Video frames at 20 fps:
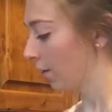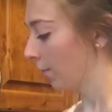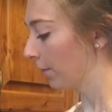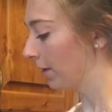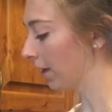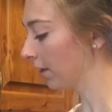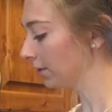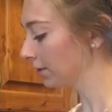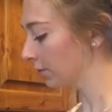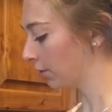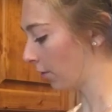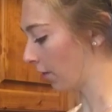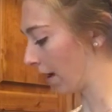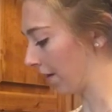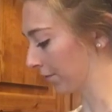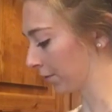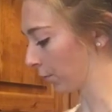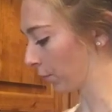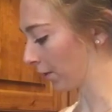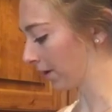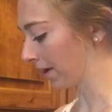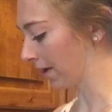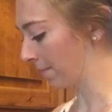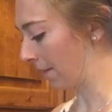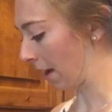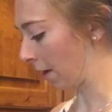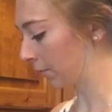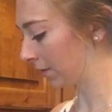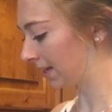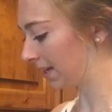We also don't have to worry
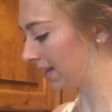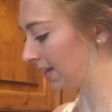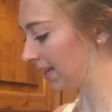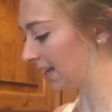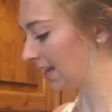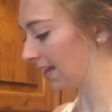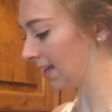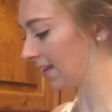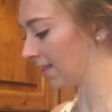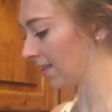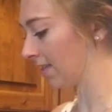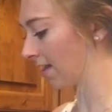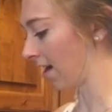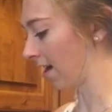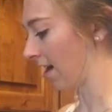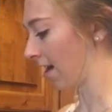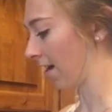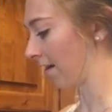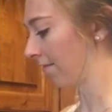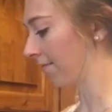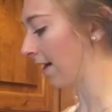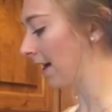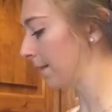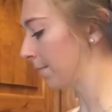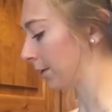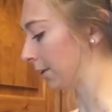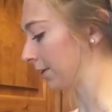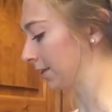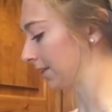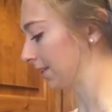about heating the
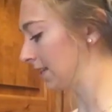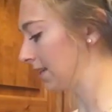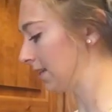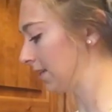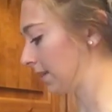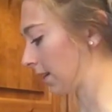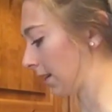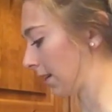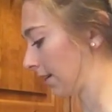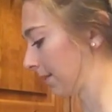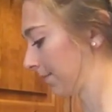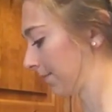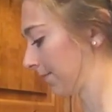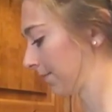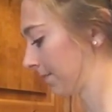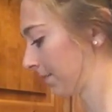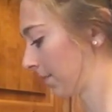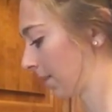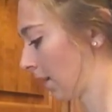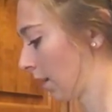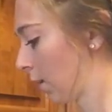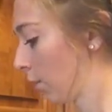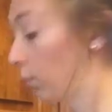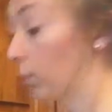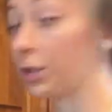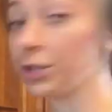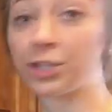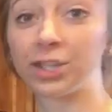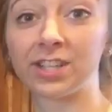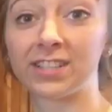fibers either,
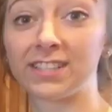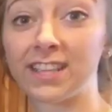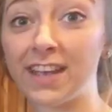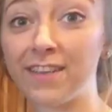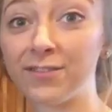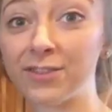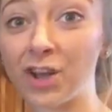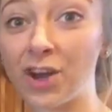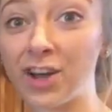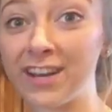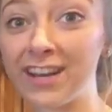which saves on